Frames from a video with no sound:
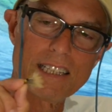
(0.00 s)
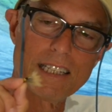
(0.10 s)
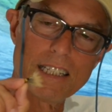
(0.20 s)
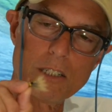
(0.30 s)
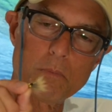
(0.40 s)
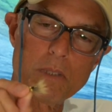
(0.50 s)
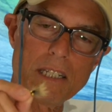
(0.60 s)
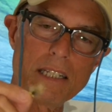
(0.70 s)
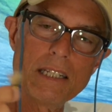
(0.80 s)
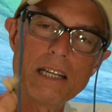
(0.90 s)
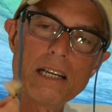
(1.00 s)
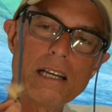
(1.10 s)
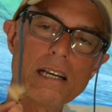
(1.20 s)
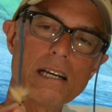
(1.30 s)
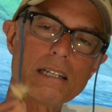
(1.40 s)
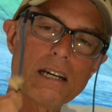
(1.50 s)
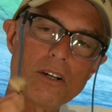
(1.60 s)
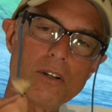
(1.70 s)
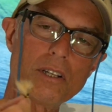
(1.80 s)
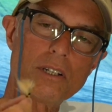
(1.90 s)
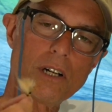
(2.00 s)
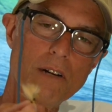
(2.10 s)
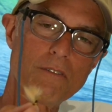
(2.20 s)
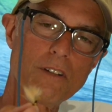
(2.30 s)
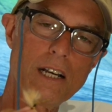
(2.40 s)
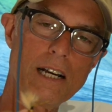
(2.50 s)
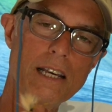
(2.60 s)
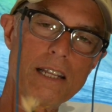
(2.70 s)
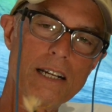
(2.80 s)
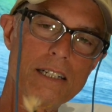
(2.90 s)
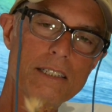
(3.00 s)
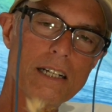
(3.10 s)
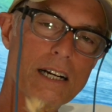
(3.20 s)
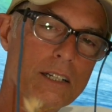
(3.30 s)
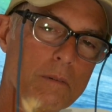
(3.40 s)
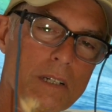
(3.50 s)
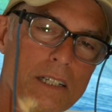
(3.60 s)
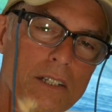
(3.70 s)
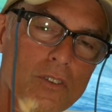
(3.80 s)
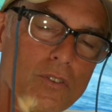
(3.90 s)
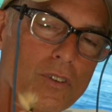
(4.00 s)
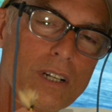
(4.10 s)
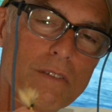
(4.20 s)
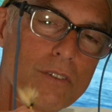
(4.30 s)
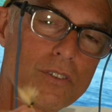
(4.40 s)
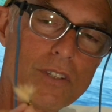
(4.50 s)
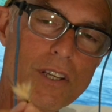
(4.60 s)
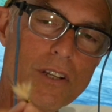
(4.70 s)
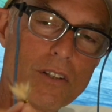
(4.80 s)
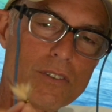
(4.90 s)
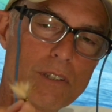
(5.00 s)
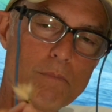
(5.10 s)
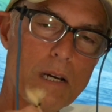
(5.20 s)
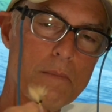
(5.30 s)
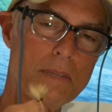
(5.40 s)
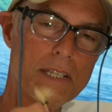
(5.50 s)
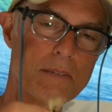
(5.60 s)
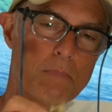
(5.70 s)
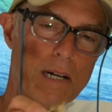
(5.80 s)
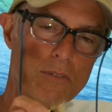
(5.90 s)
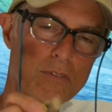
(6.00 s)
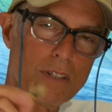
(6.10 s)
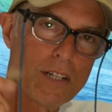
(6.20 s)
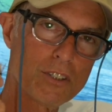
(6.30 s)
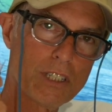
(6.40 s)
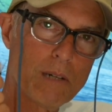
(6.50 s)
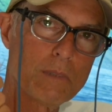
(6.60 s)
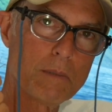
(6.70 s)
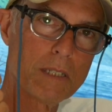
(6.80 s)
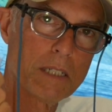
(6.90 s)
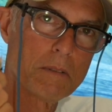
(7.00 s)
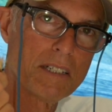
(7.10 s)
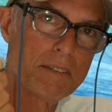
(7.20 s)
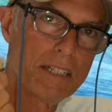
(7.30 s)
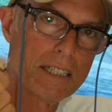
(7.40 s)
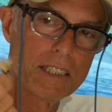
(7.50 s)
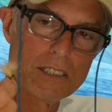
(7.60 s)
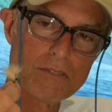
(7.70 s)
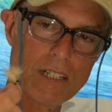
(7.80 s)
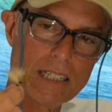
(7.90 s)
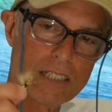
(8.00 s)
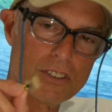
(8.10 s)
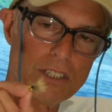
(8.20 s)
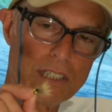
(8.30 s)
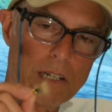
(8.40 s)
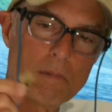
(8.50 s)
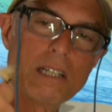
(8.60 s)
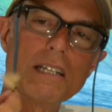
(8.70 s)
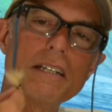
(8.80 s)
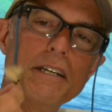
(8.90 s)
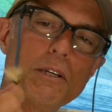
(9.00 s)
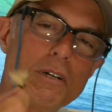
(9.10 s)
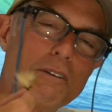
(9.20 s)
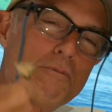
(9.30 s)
little bitty coyote carp fly that I tie. Nobody else, they're not for sale except by me at Pop's Fly Shop, www.texasflycaster.com. Anyway,